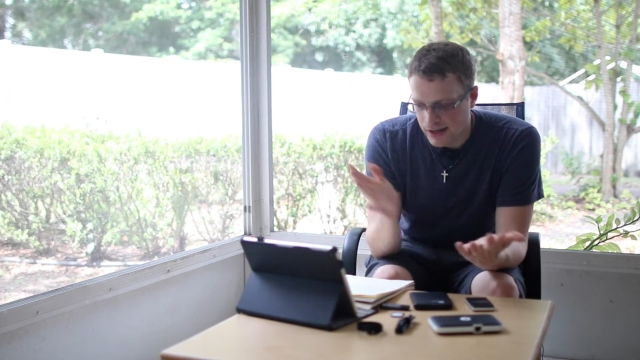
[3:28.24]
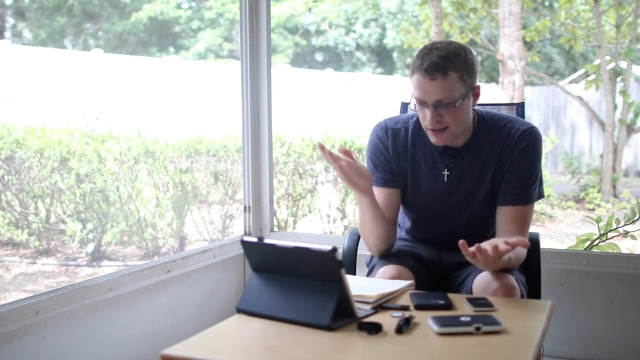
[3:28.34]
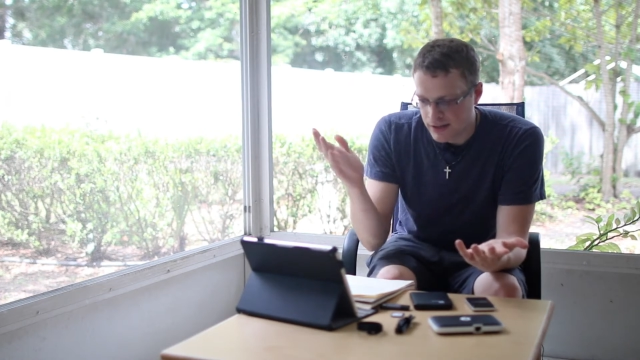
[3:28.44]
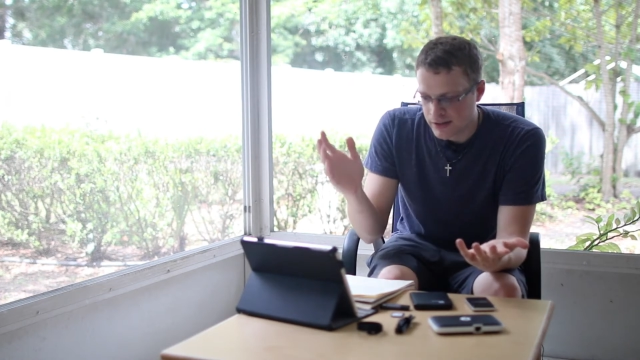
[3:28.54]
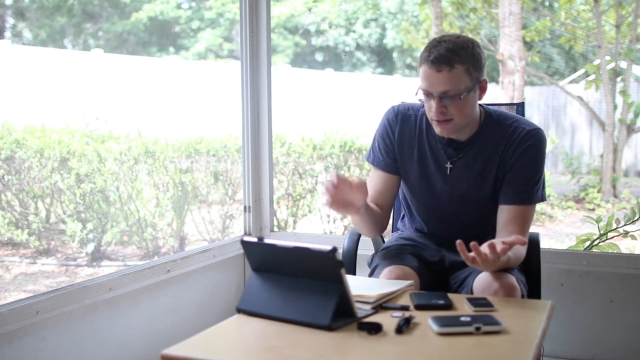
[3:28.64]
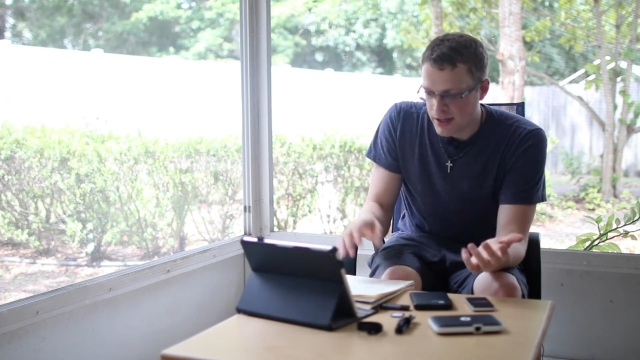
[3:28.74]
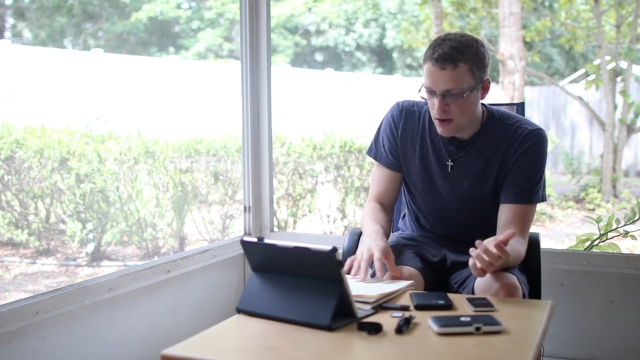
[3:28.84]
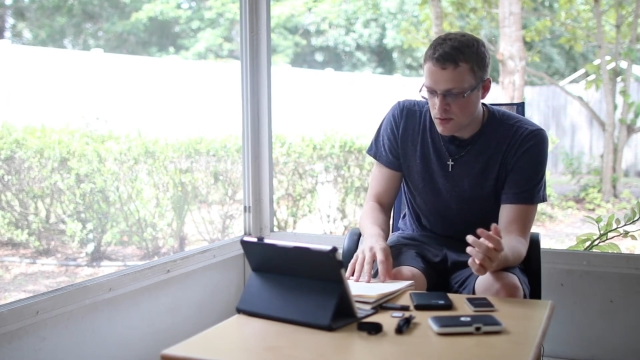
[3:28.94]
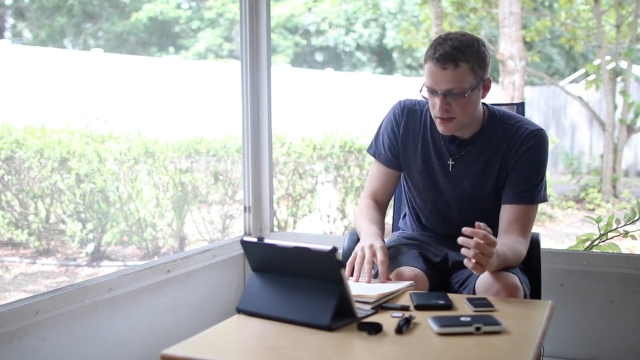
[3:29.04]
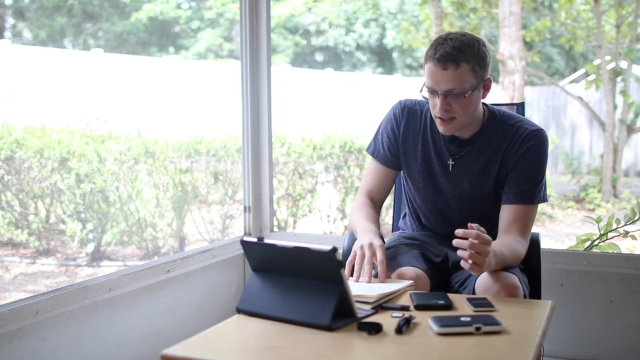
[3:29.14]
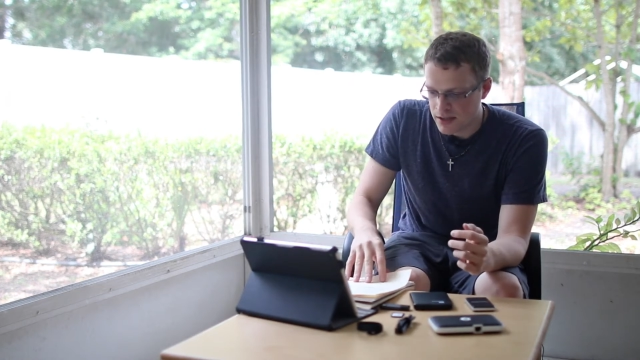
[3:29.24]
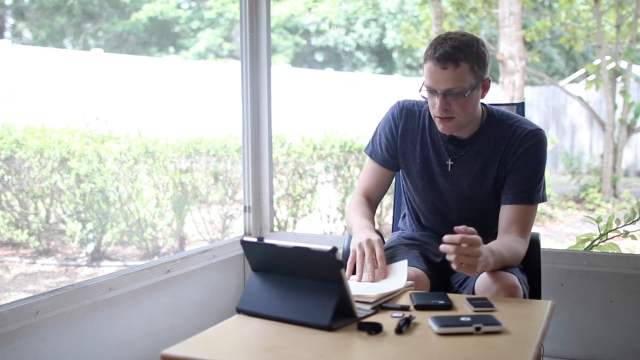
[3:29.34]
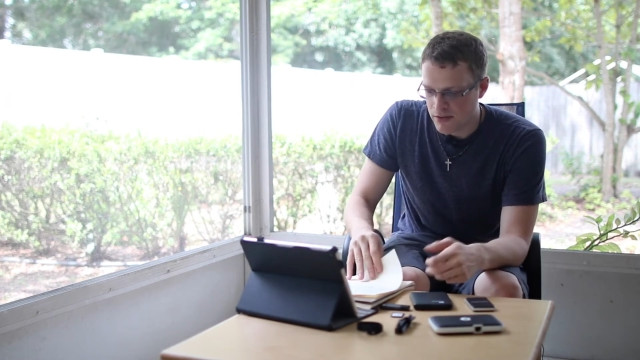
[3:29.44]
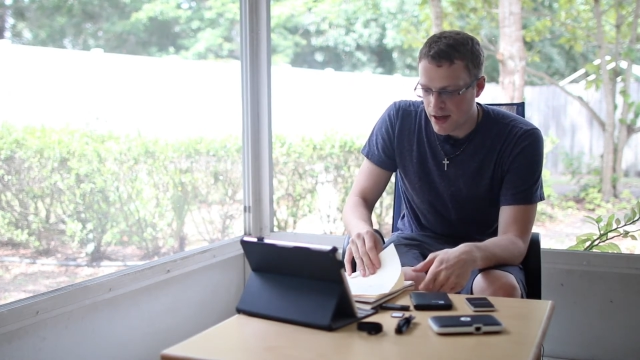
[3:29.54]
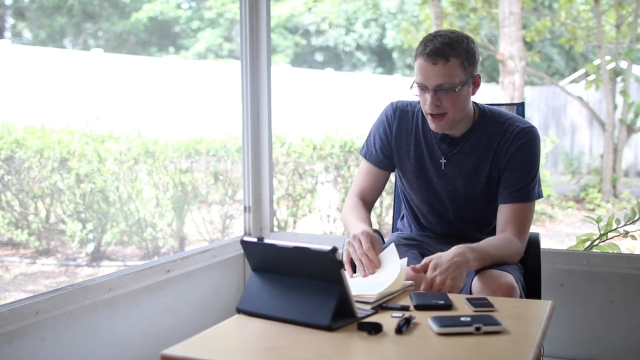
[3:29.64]
and that was the end
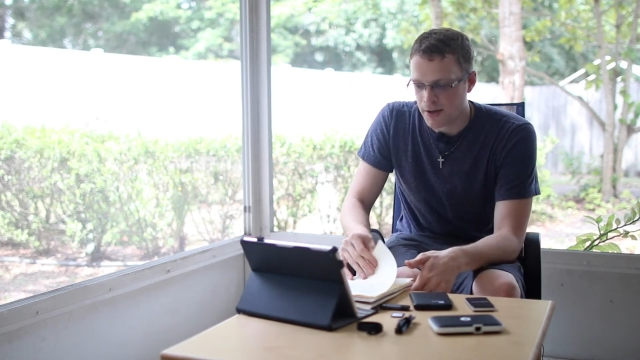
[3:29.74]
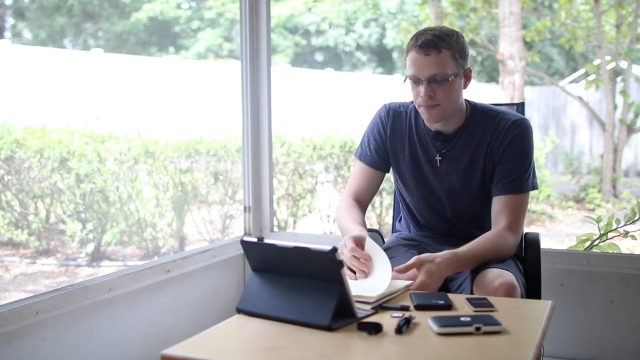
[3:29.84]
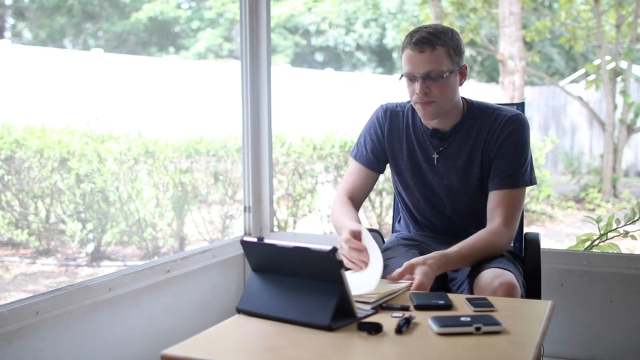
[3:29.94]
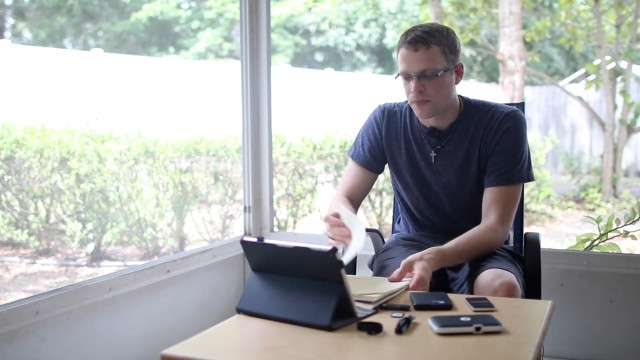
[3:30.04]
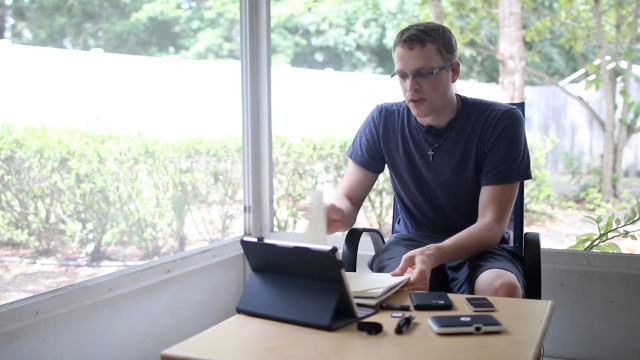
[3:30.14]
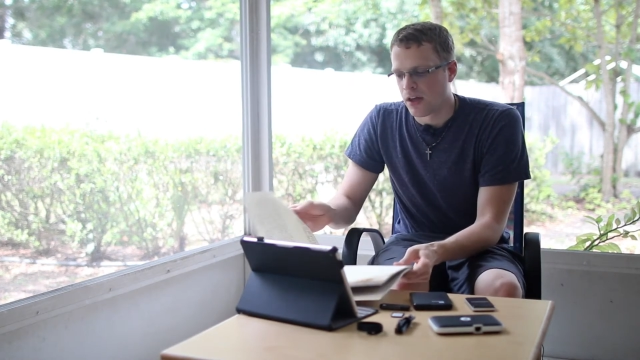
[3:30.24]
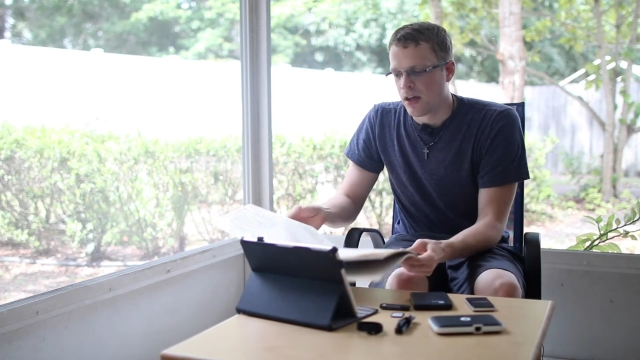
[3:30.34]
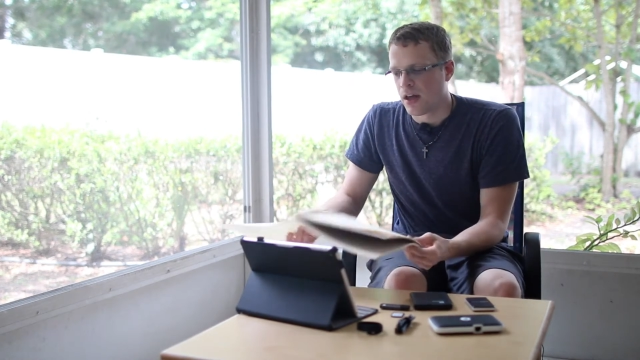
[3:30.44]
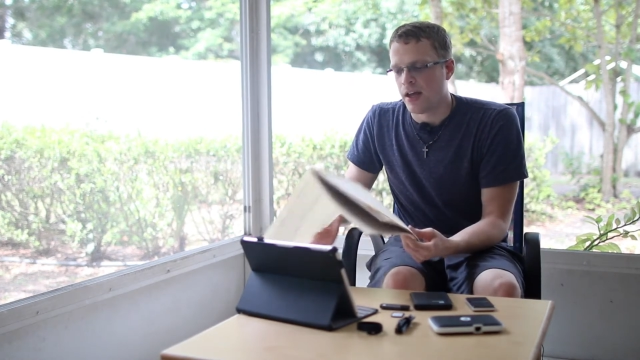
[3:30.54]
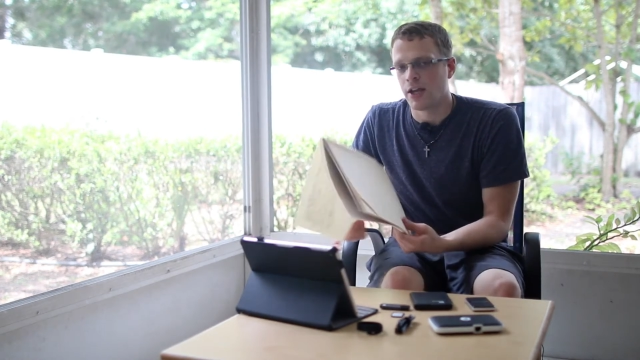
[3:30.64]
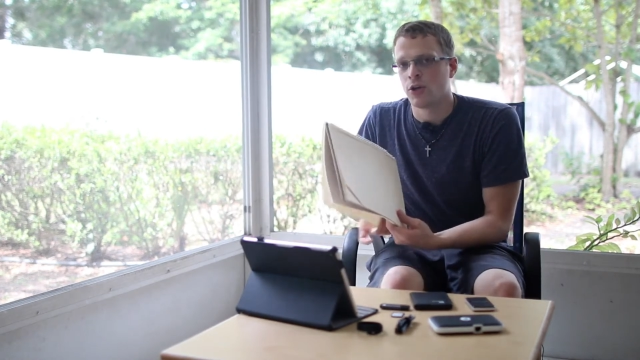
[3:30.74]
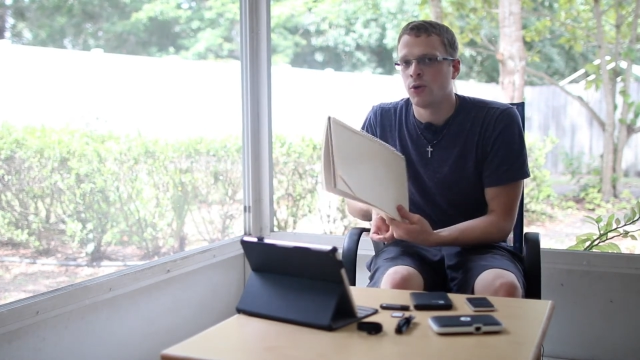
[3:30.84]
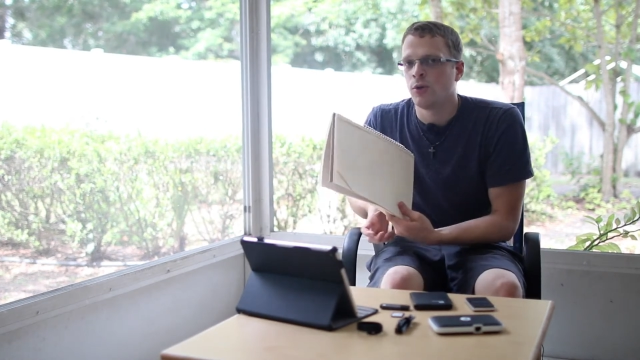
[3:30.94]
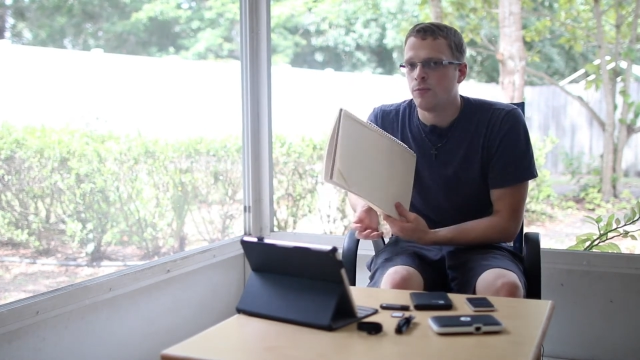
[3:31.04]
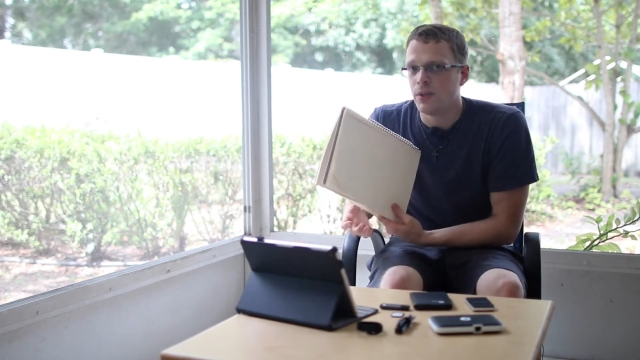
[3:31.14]
of that. It
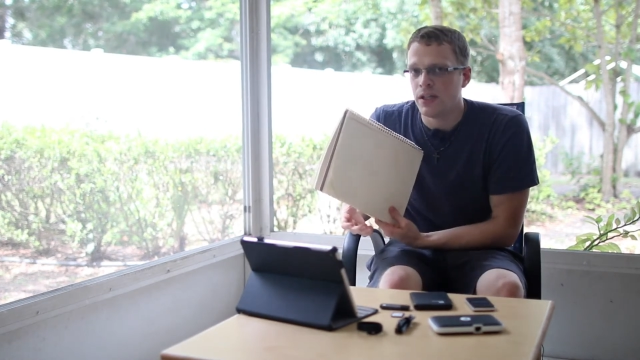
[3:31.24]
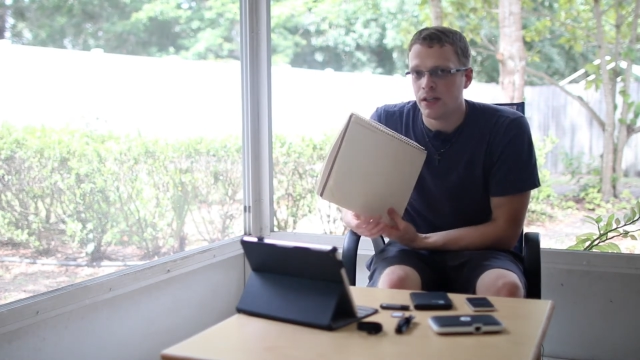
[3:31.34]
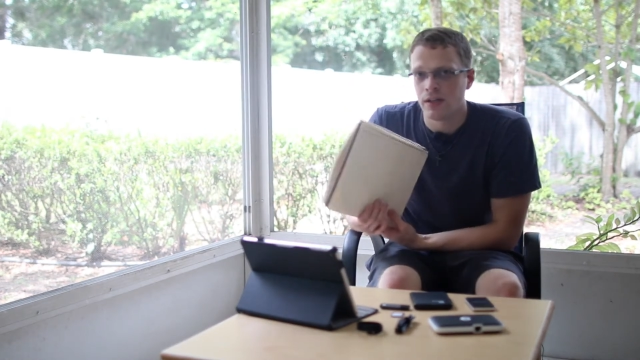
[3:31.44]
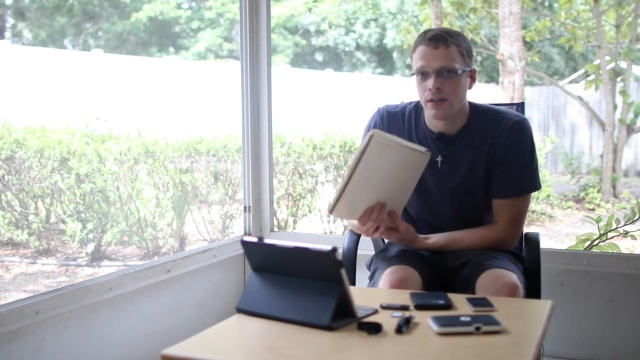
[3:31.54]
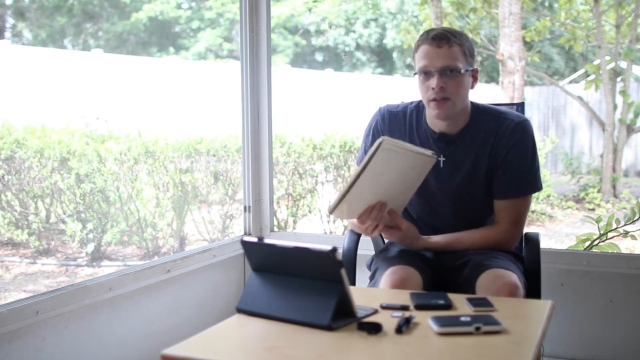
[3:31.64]
could be